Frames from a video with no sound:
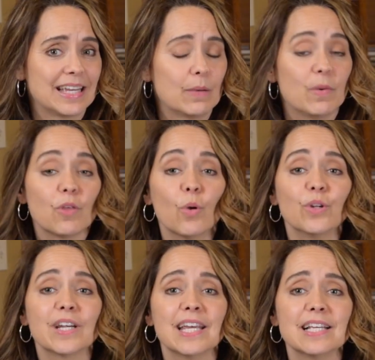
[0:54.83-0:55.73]
With
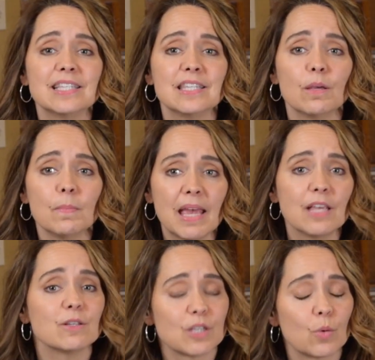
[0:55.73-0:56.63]
older kids, you may
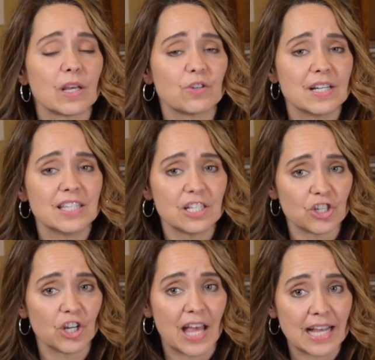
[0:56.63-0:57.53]
use a quick
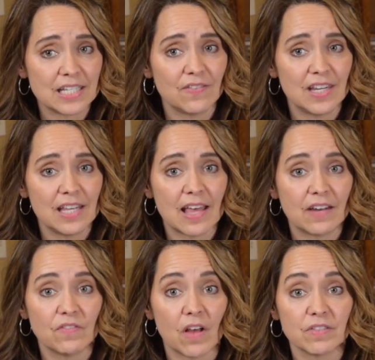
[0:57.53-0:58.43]
transitional activity that
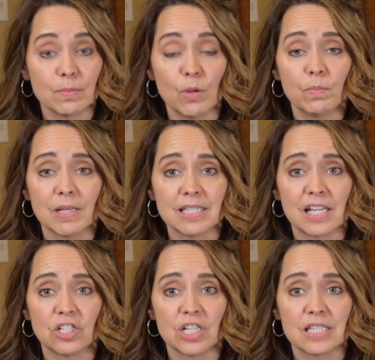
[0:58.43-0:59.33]
involves movements
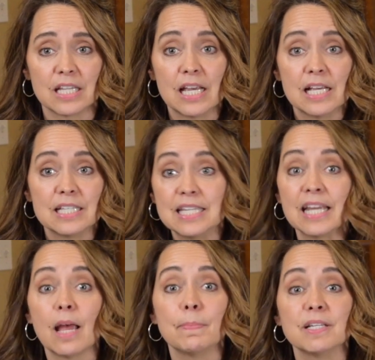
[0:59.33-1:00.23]
such as
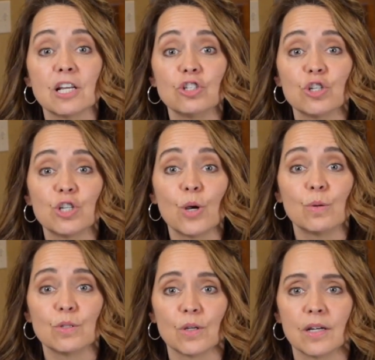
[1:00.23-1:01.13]
stand up and touch your
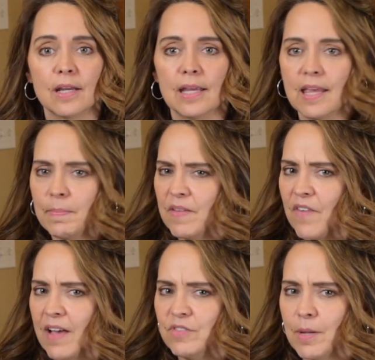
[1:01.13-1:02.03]
toes or give me
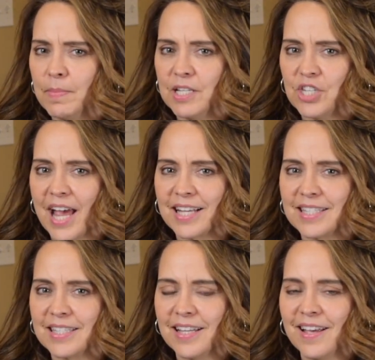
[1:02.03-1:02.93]
5 jumping jacks.
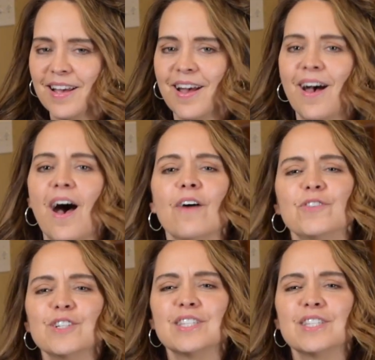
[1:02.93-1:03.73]
Offer